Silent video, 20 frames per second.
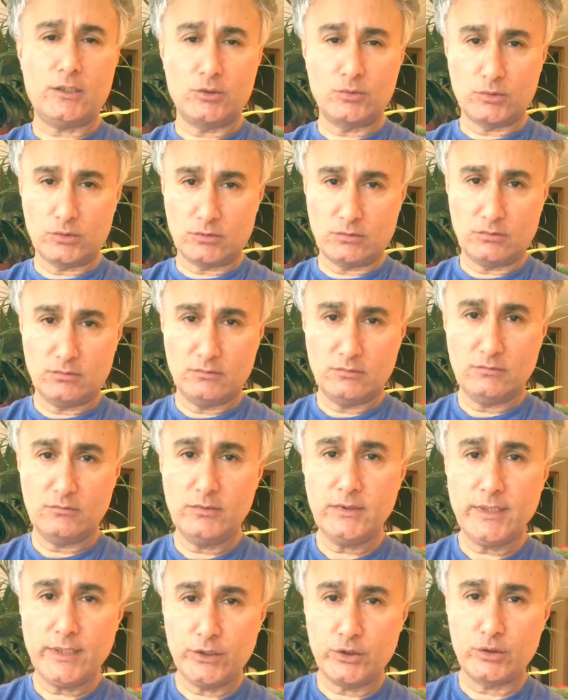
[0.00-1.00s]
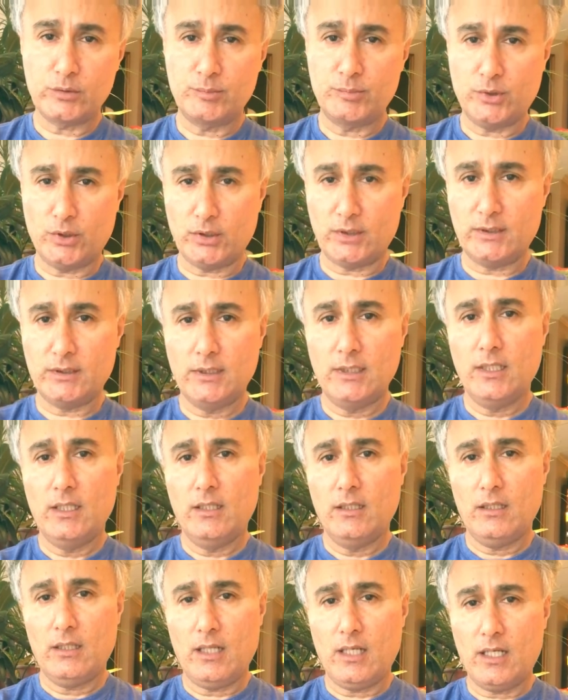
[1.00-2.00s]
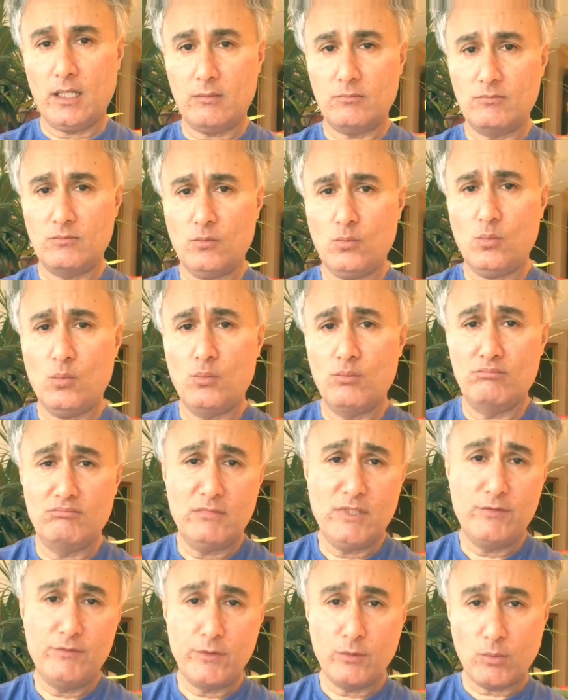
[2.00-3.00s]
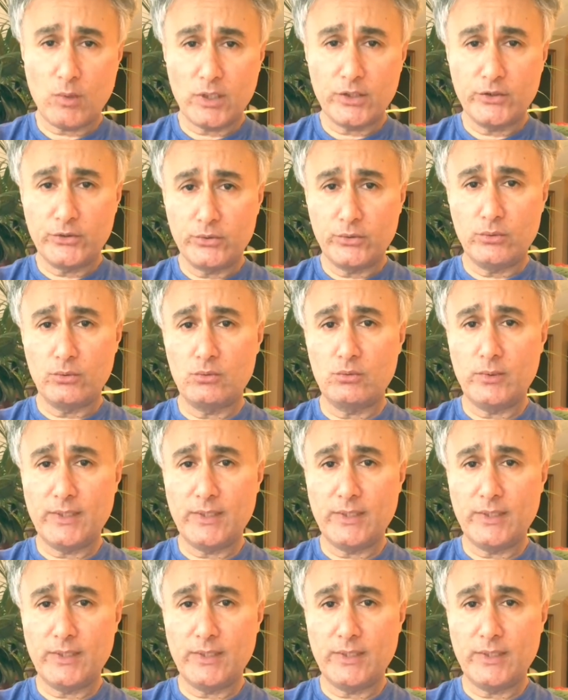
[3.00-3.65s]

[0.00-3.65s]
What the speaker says: Rule. Really good book. If you want to